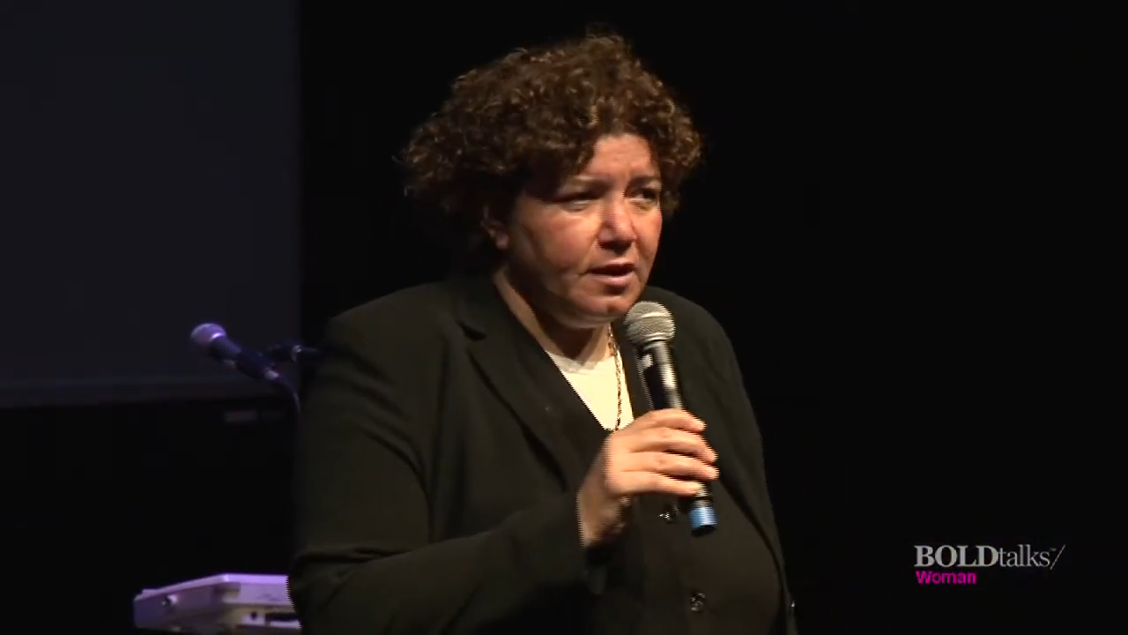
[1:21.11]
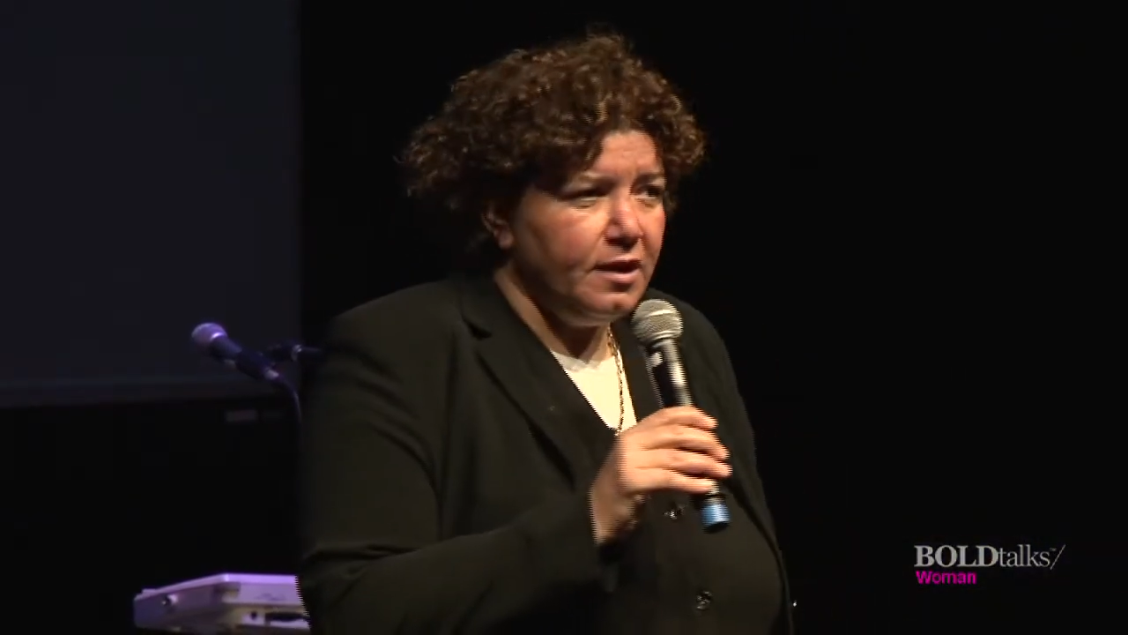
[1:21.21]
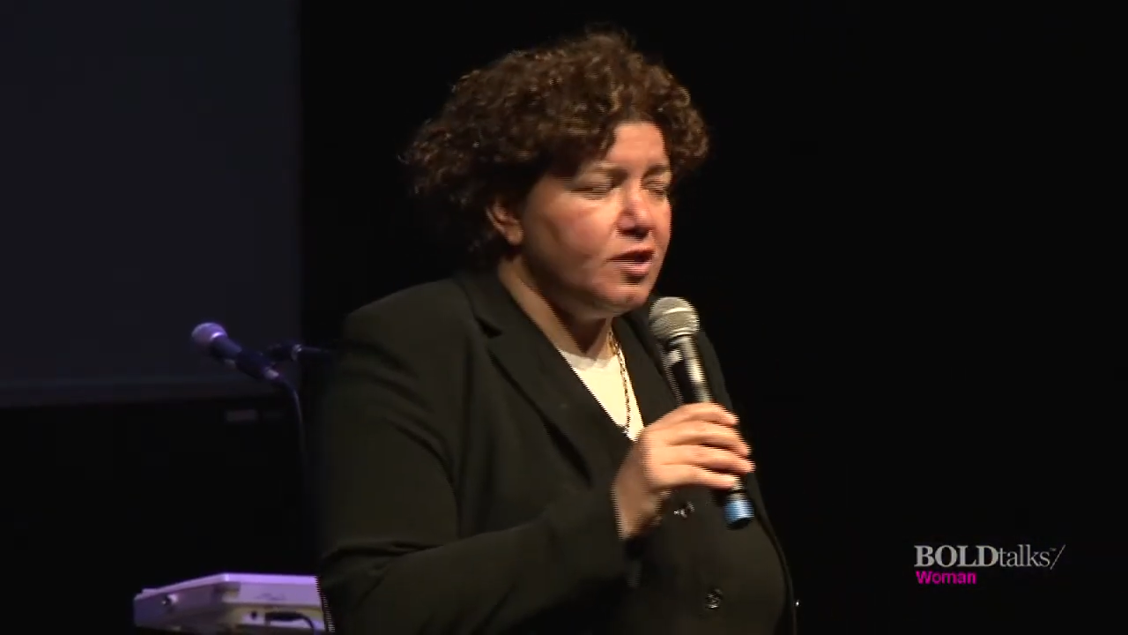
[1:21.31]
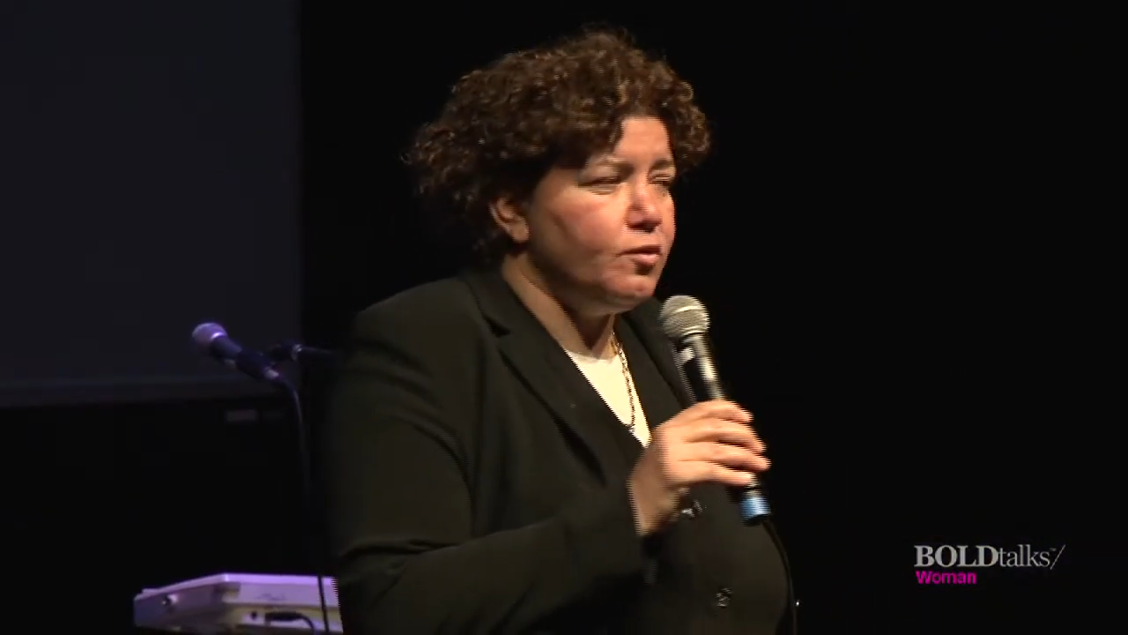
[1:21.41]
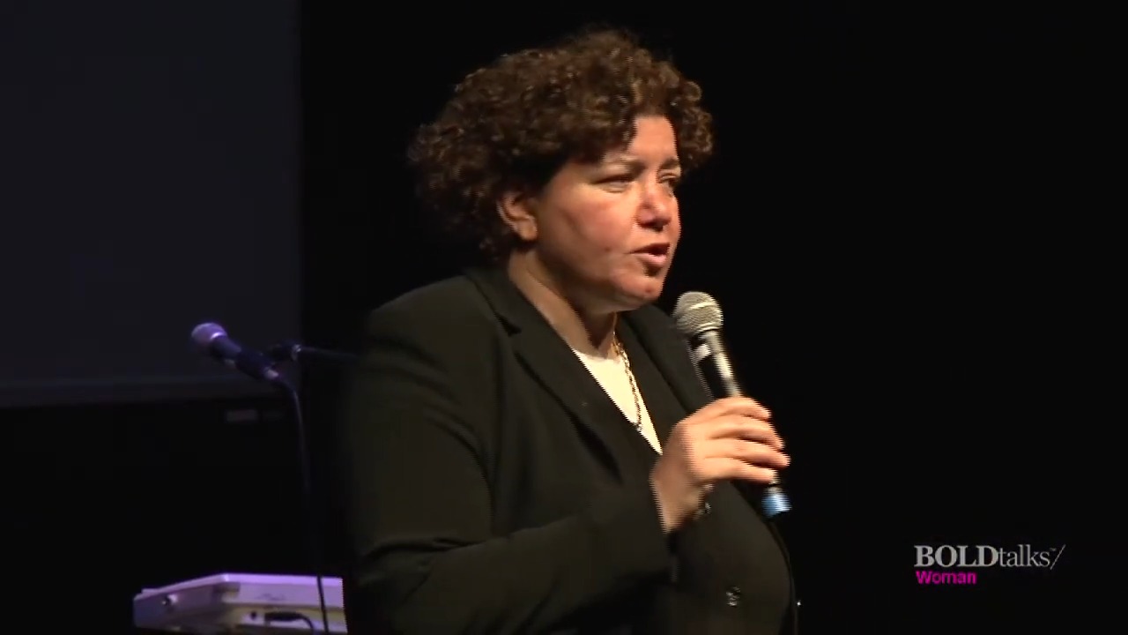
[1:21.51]

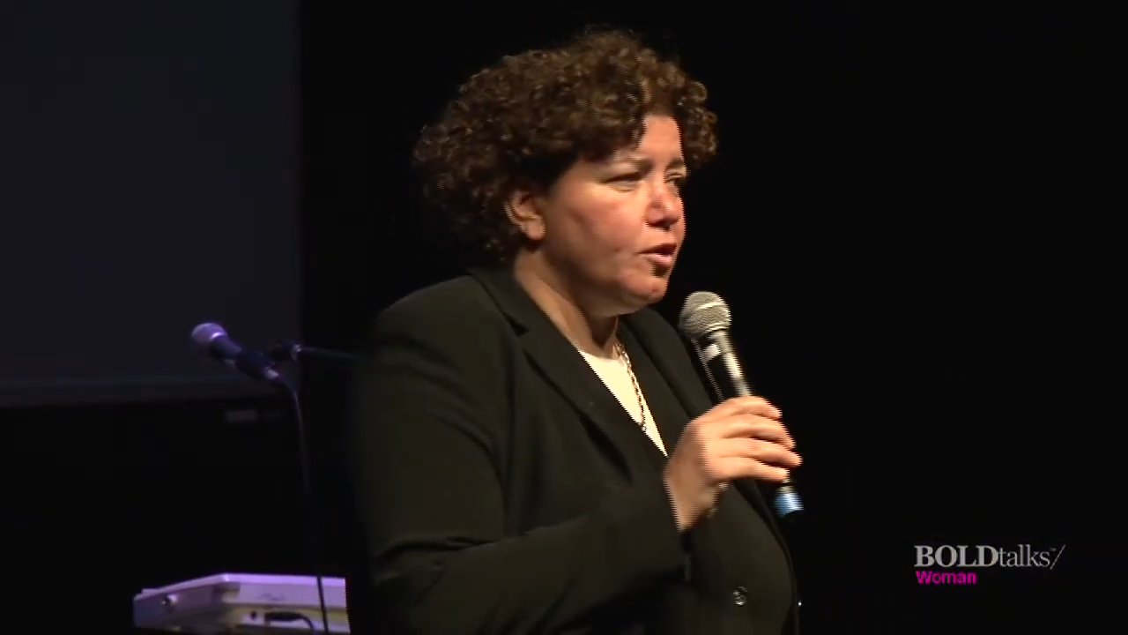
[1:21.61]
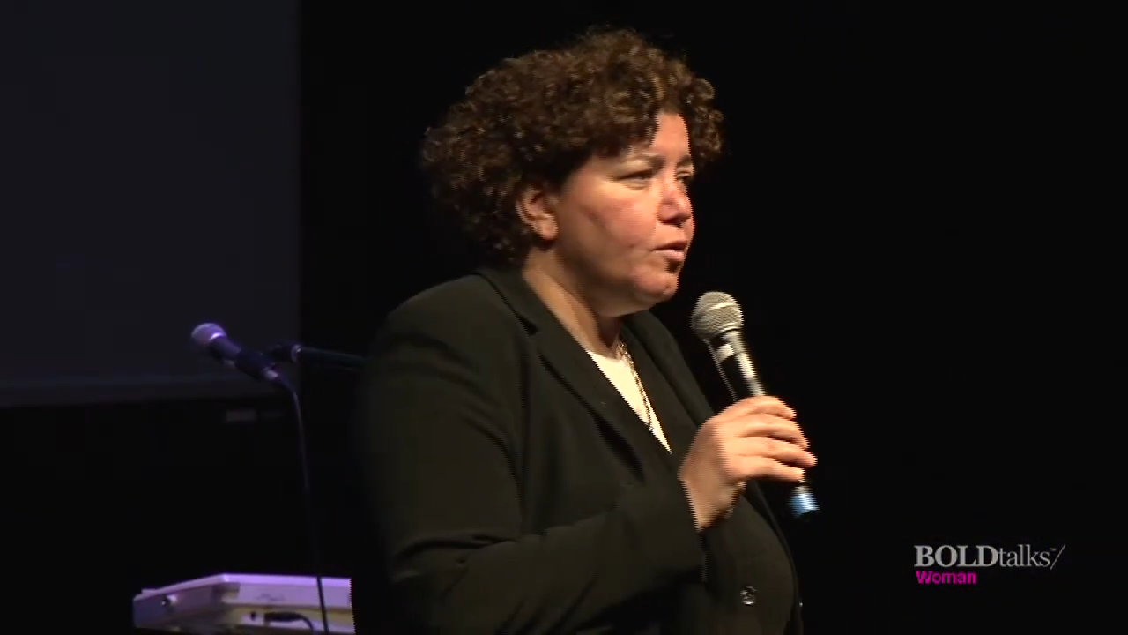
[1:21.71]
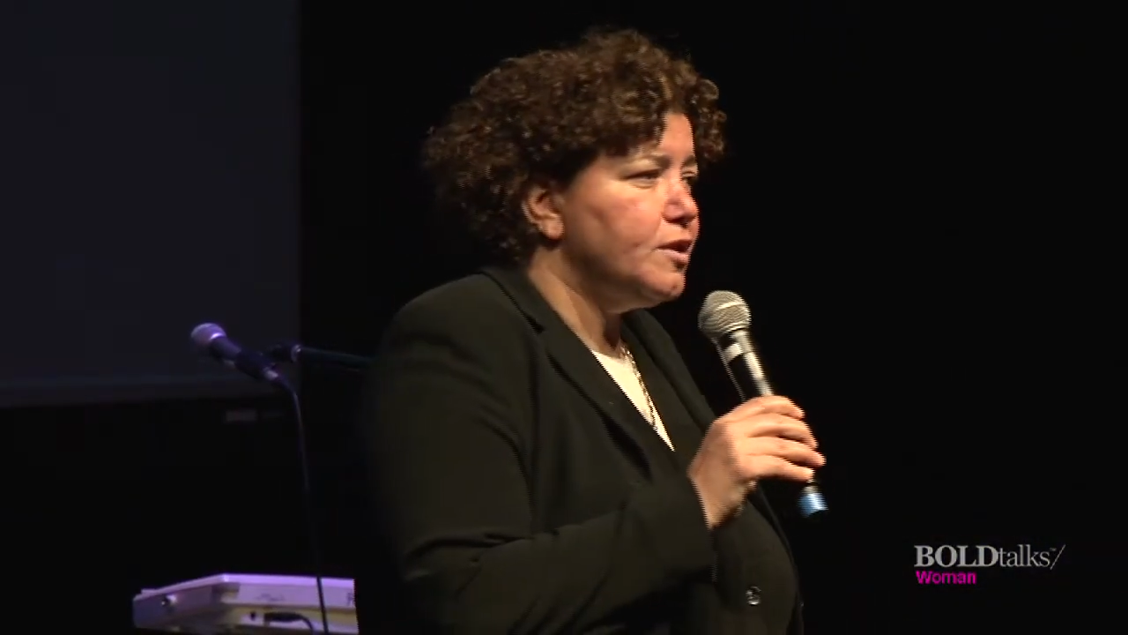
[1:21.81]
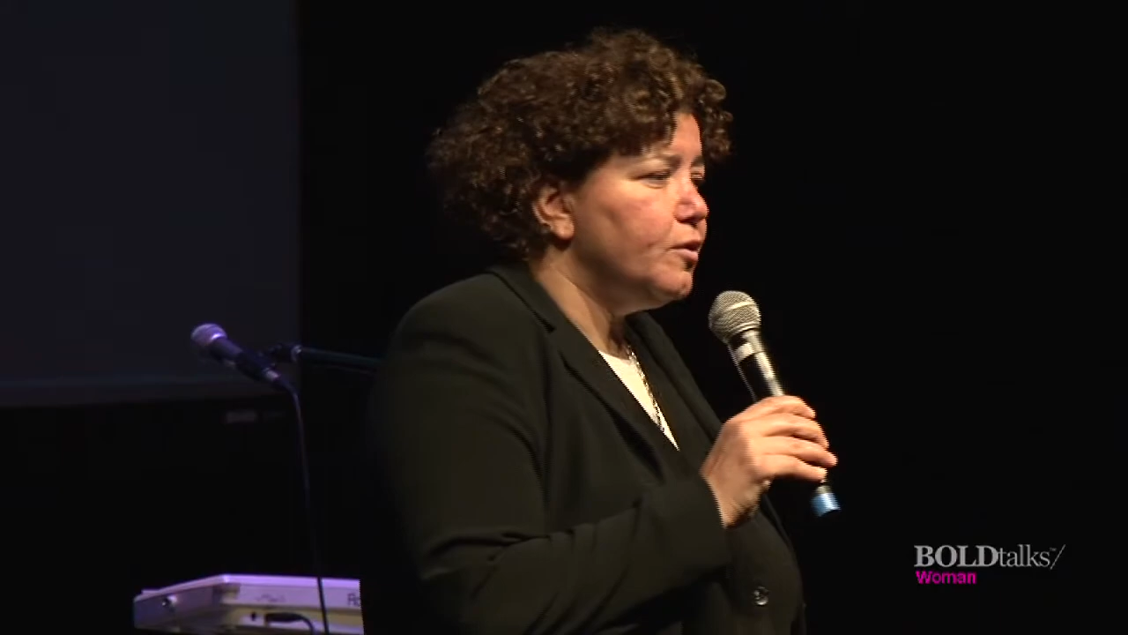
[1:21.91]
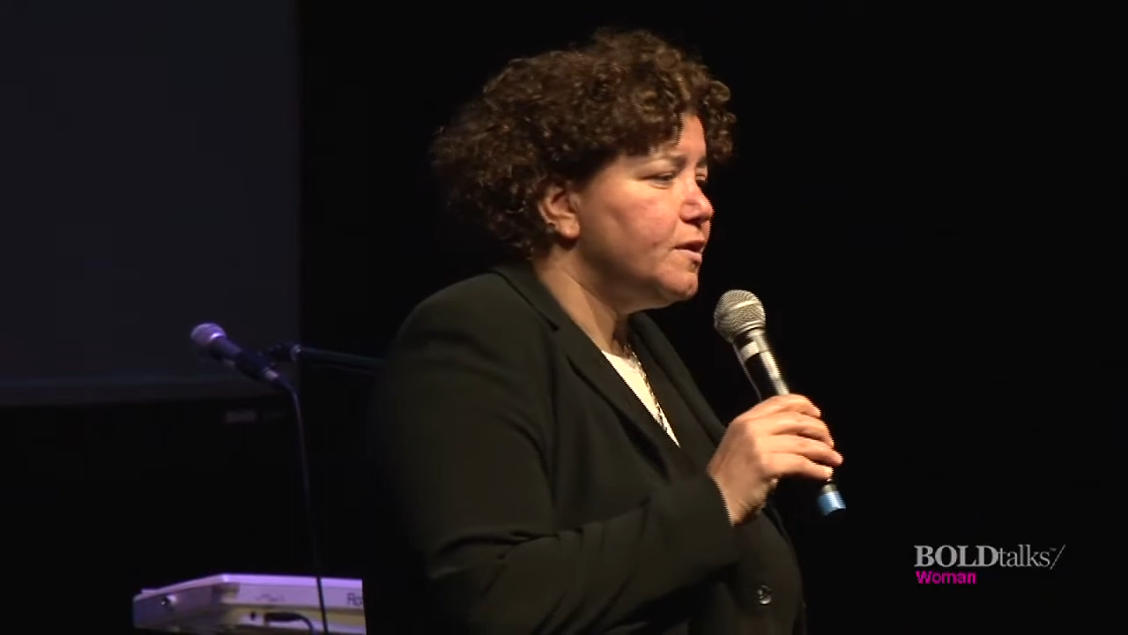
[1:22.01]
It was
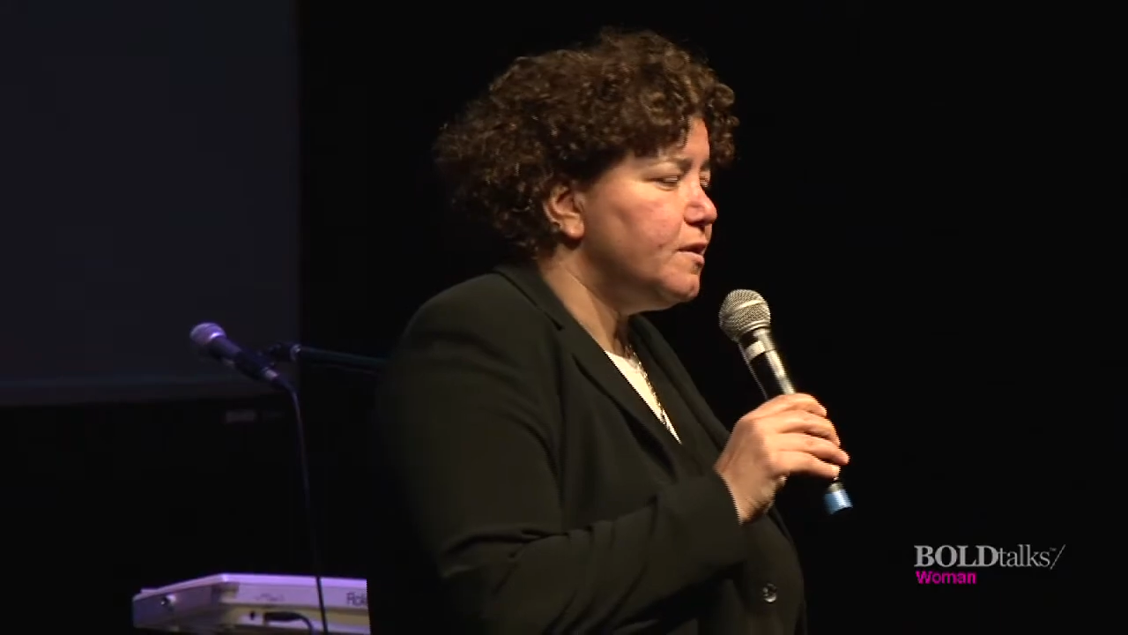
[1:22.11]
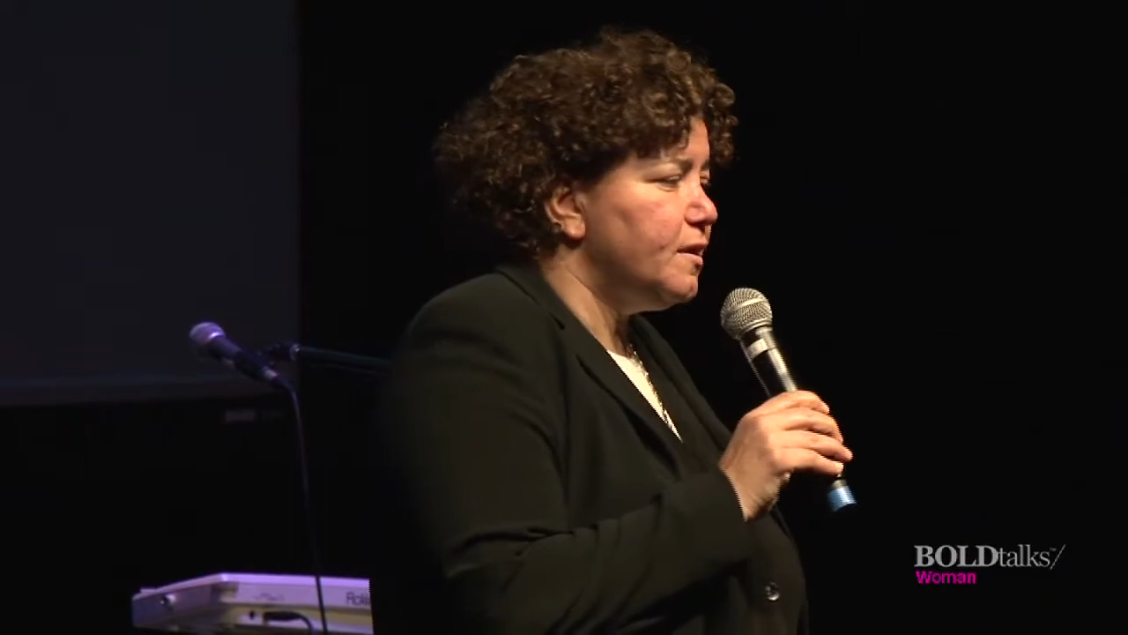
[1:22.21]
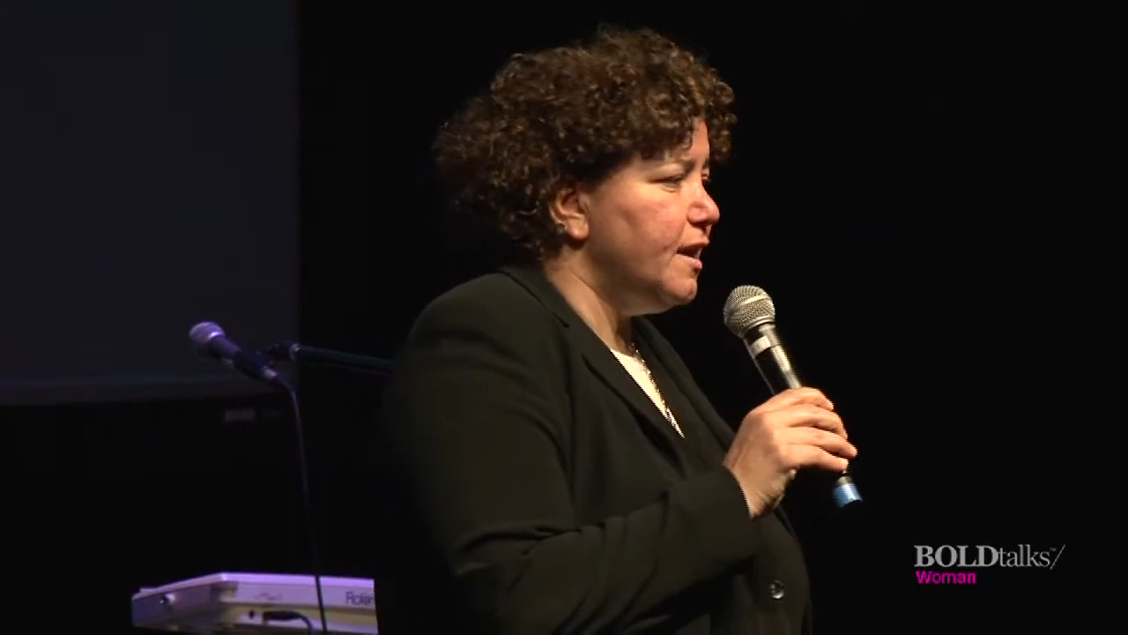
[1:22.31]
always considered